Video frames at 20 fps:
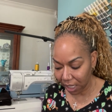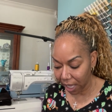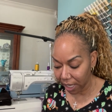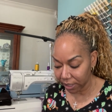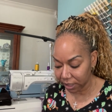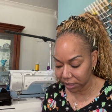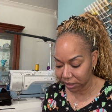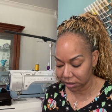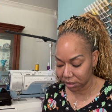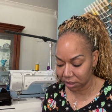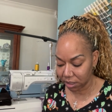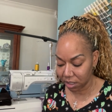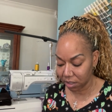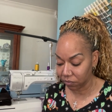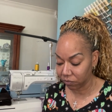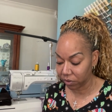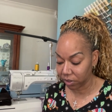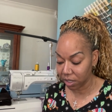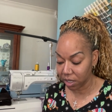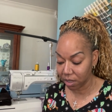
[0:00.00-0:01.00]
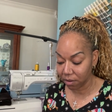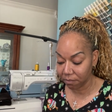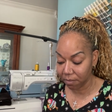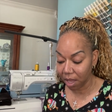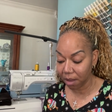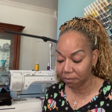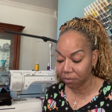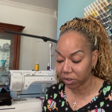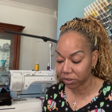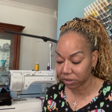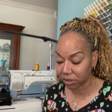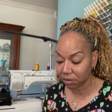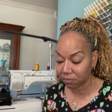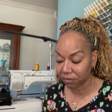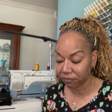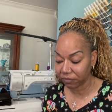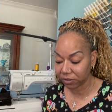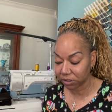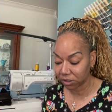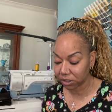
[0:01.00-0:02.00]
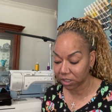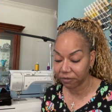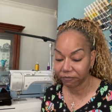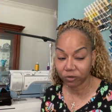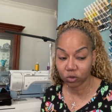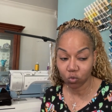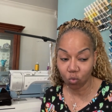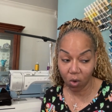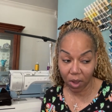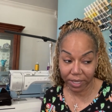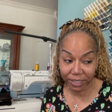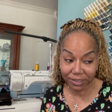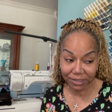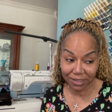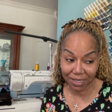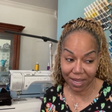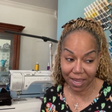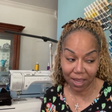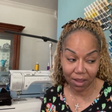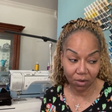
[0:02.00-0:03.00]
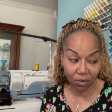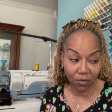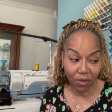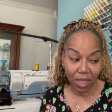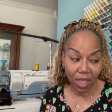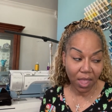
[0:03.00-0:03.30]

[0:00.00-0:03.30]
I need to get with him. I bought some of his stuff twice now